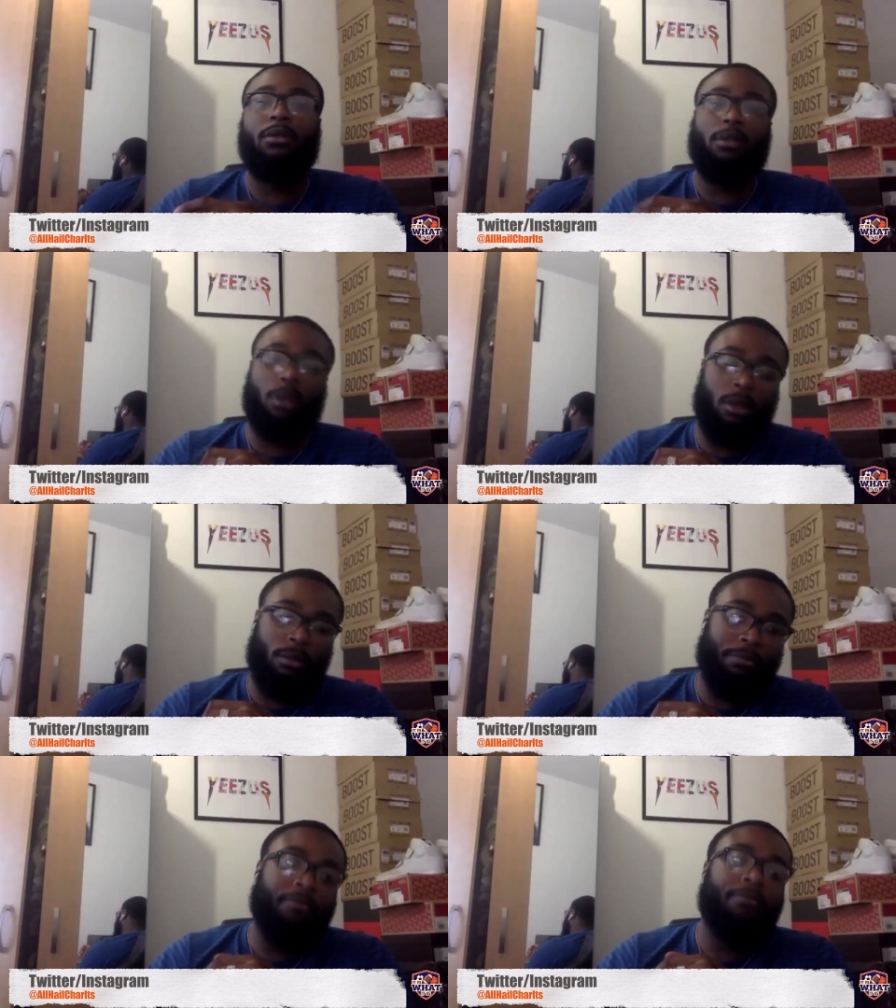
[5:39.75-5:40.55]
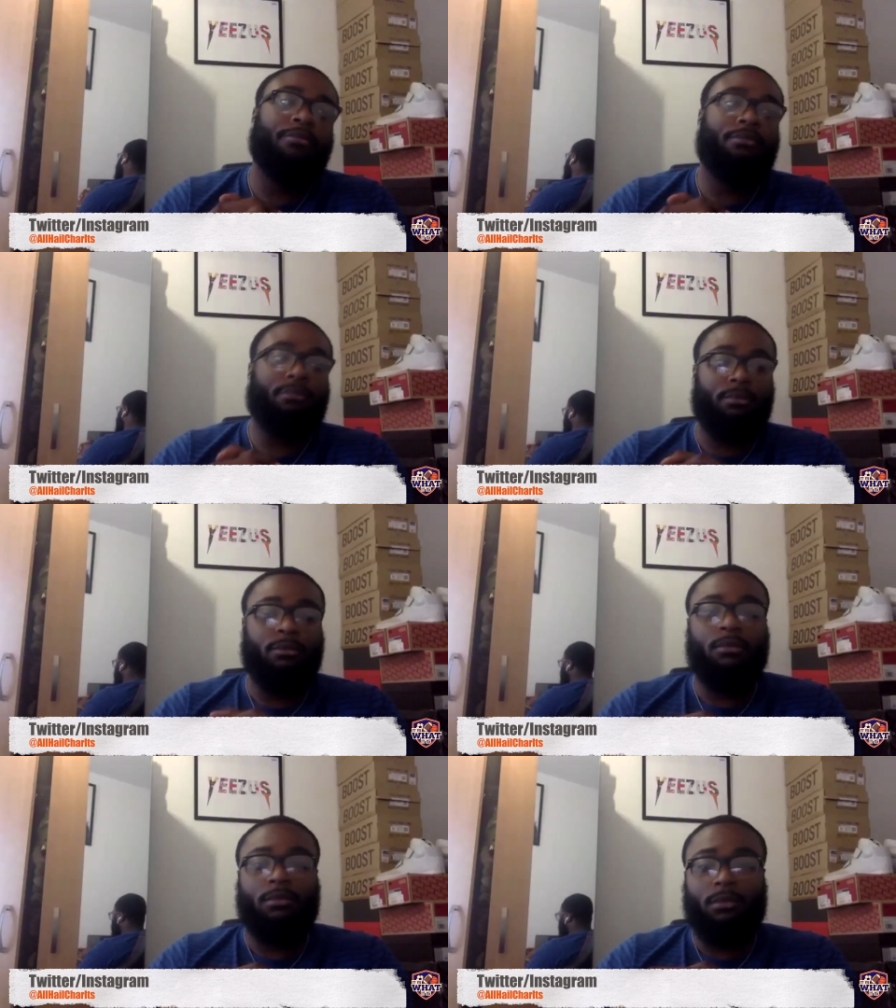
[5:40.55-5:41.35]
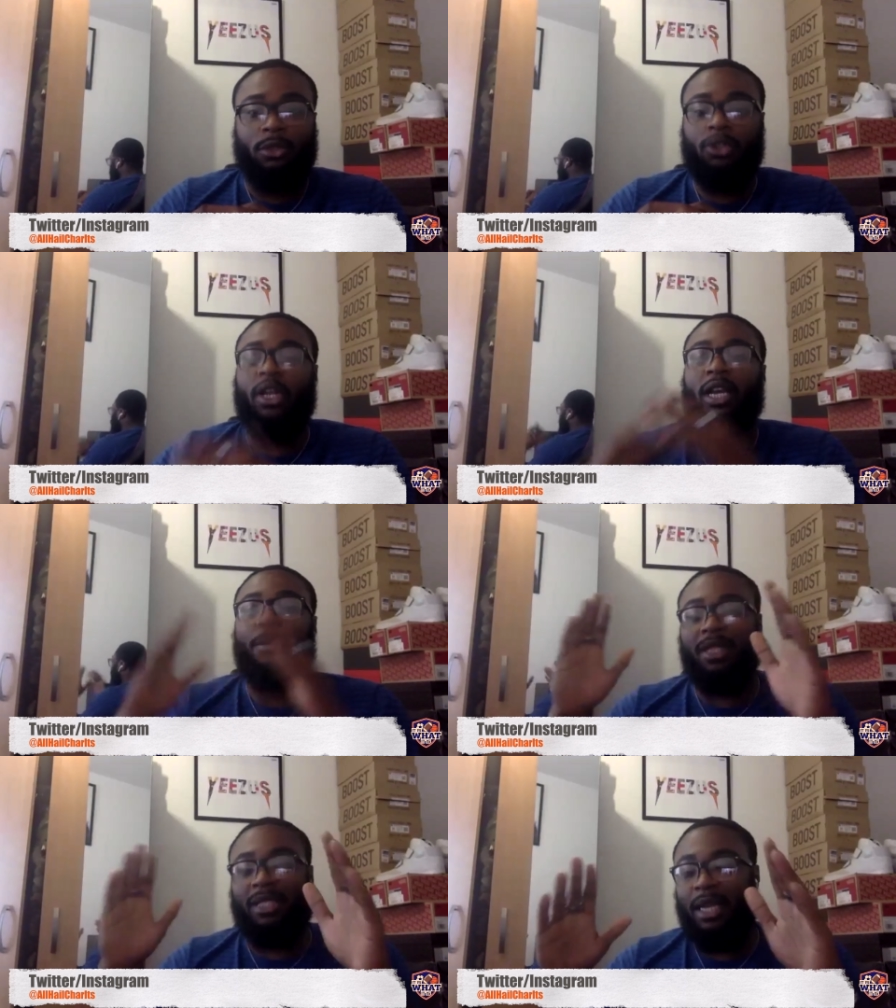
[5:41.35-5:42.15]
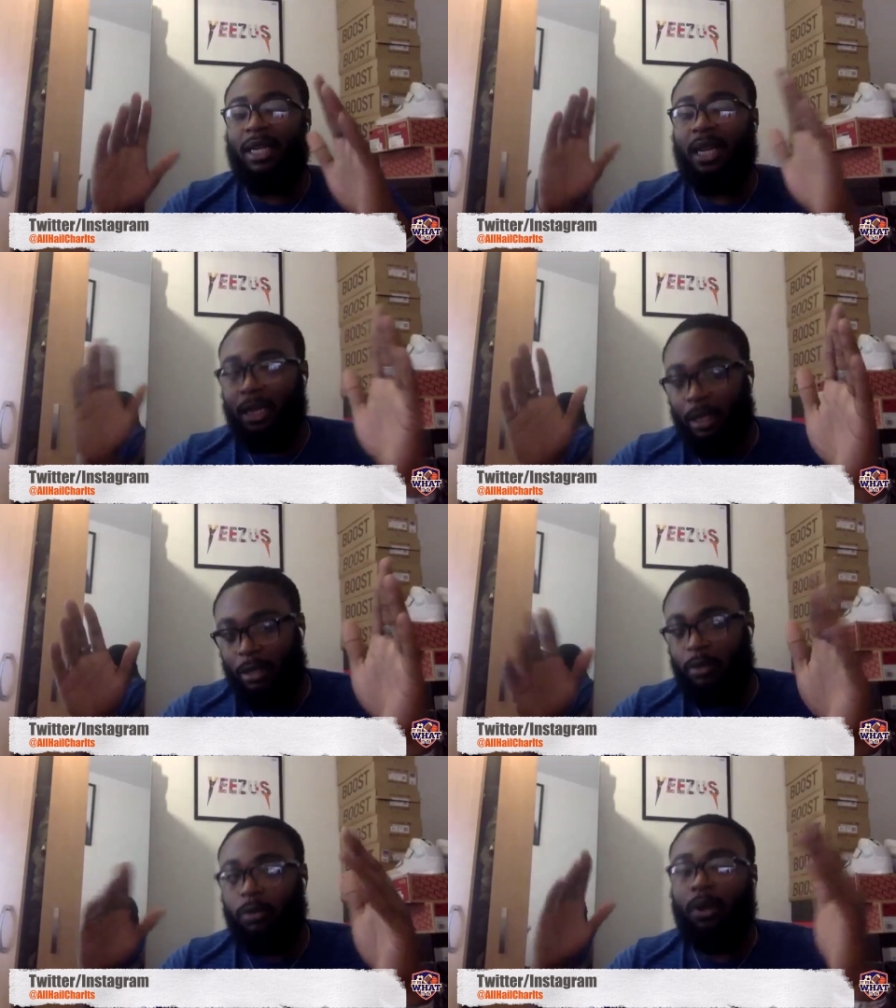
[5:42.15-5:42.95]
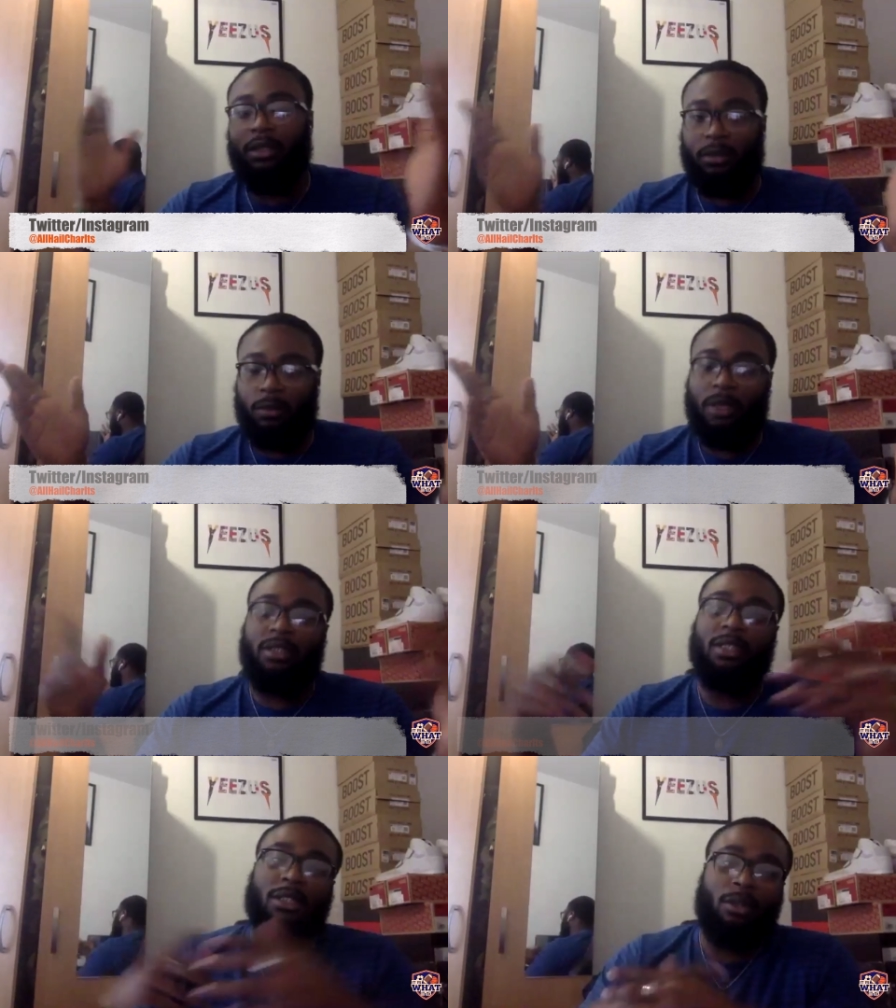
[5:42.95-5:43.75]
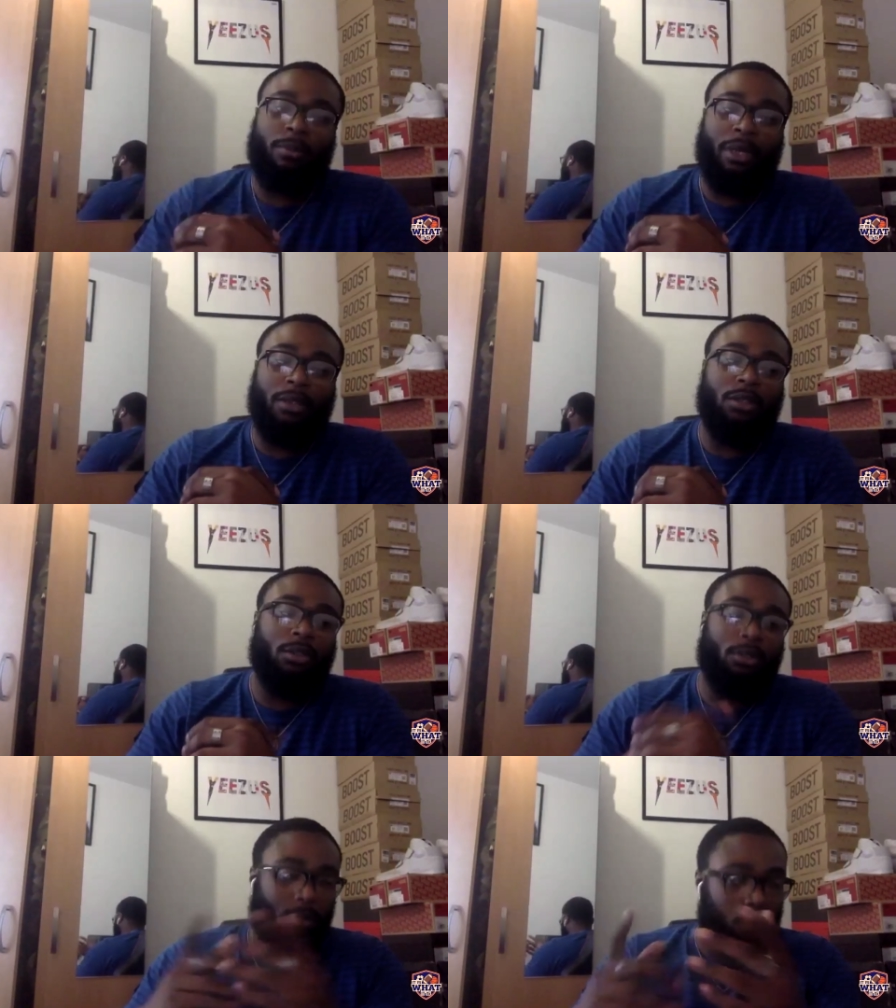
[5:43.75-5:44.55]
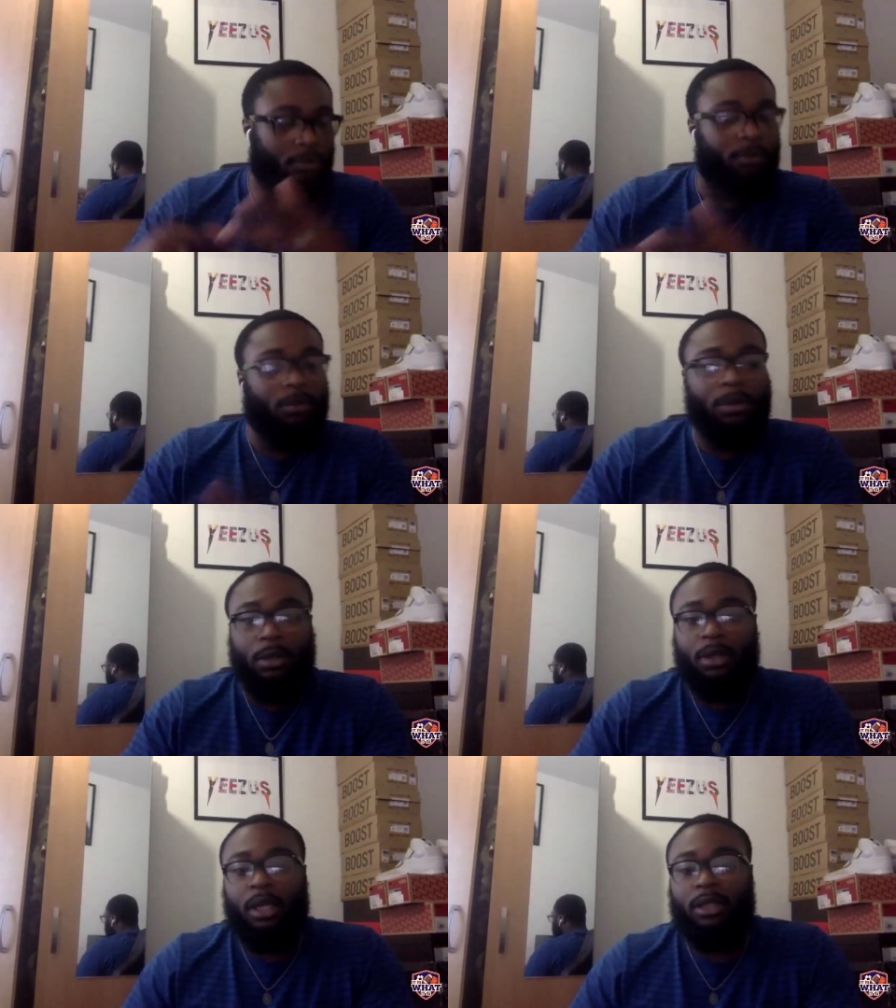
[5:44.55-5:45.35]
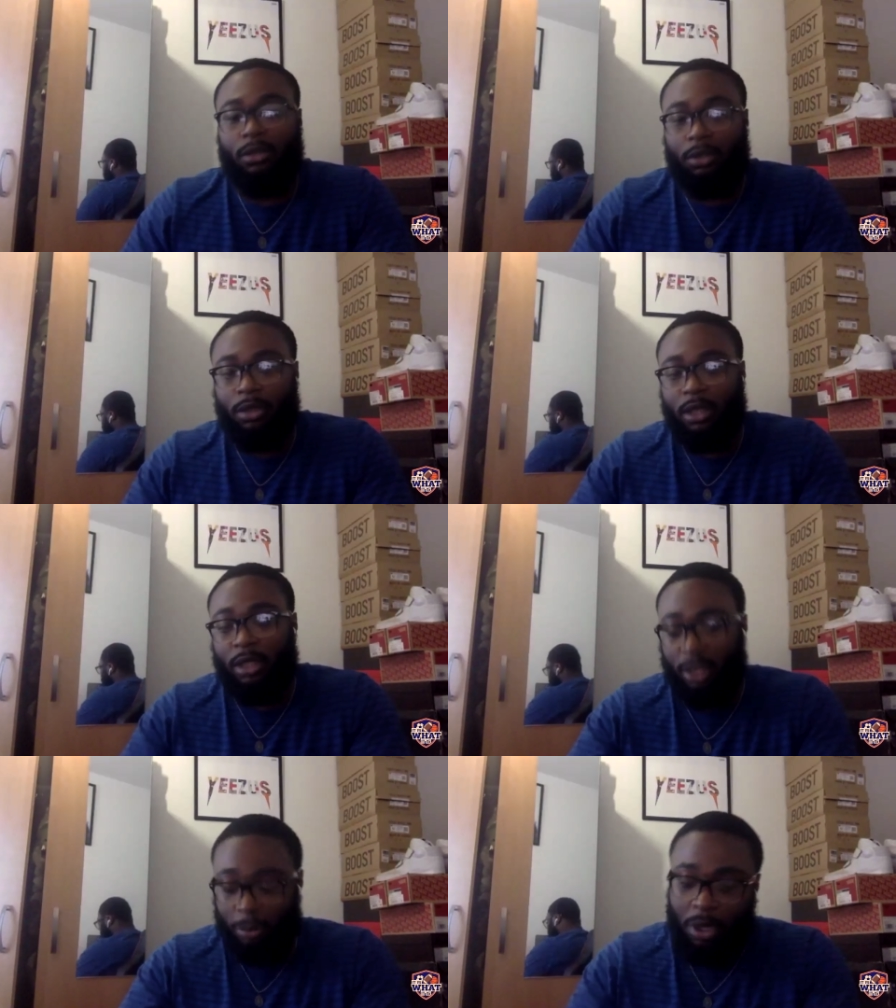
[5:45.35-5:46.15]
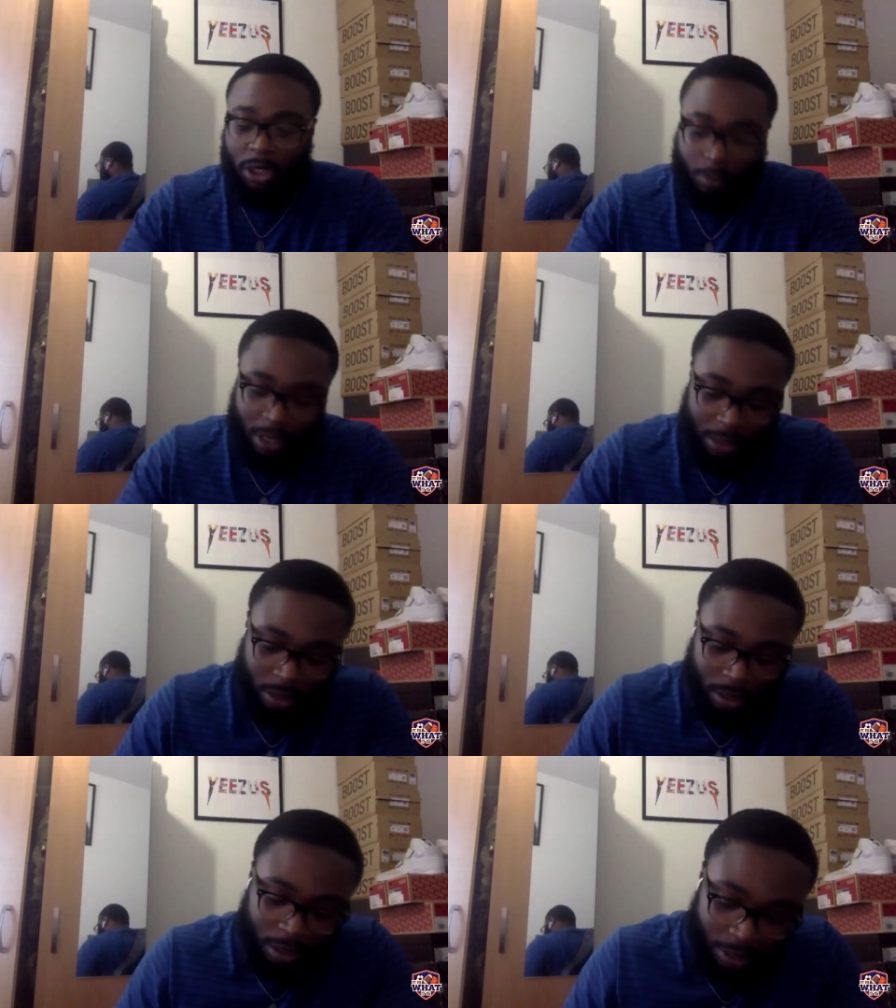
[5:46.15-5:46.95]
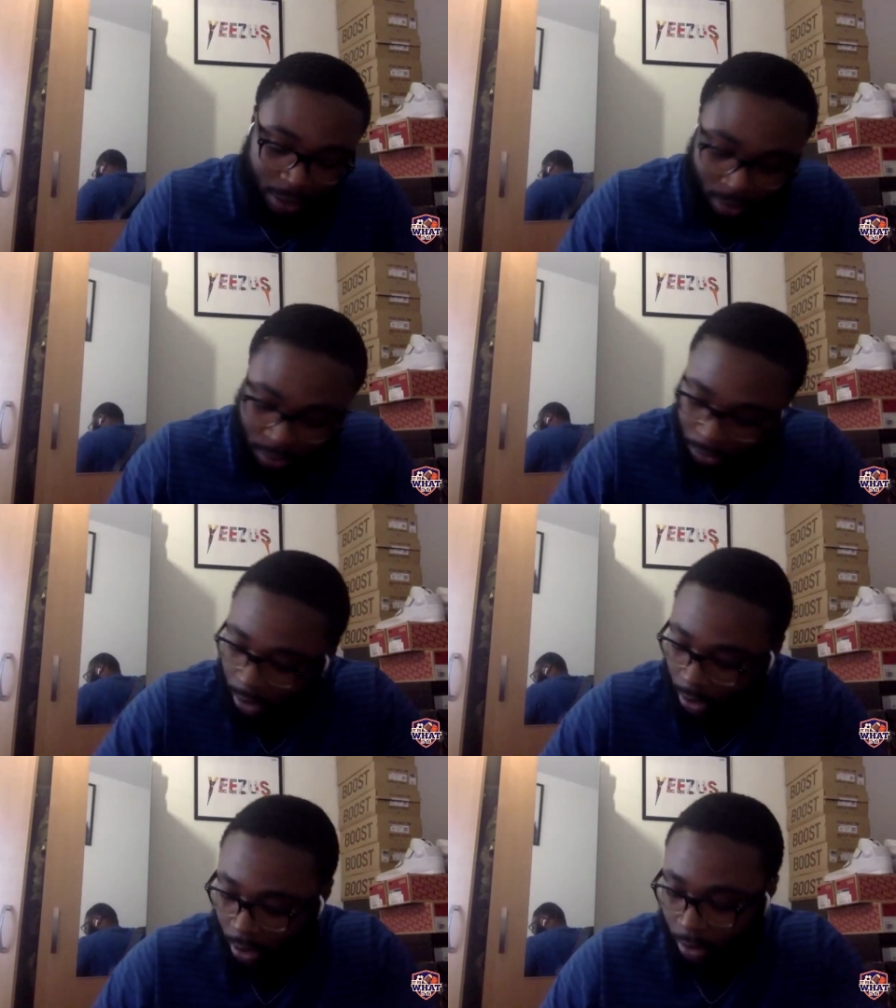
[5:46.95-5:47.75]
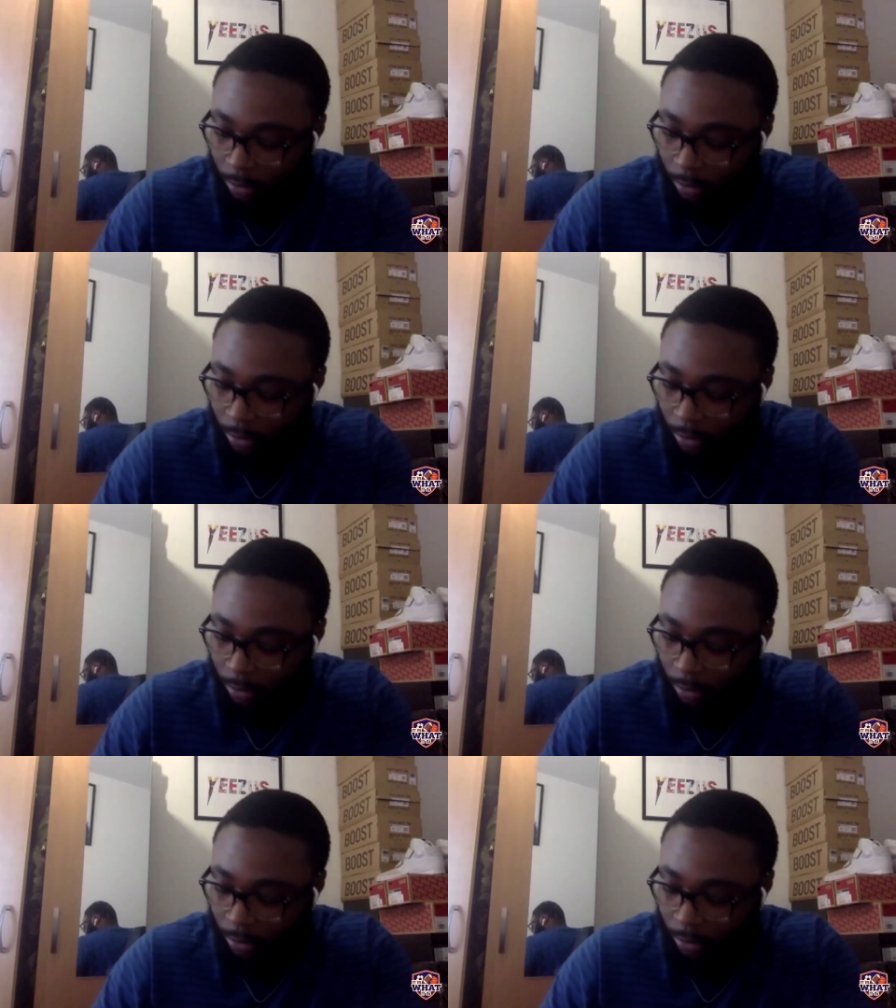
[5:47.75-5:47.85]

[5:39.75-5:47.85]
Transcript: Yeah. yeah, yeah, yeah, yeah. So they can maintain that lead whilst whilst he's mm-hmm. on the mm-hmm. bench. So that's a, it's a smart smart idea. I like it. Smart idea.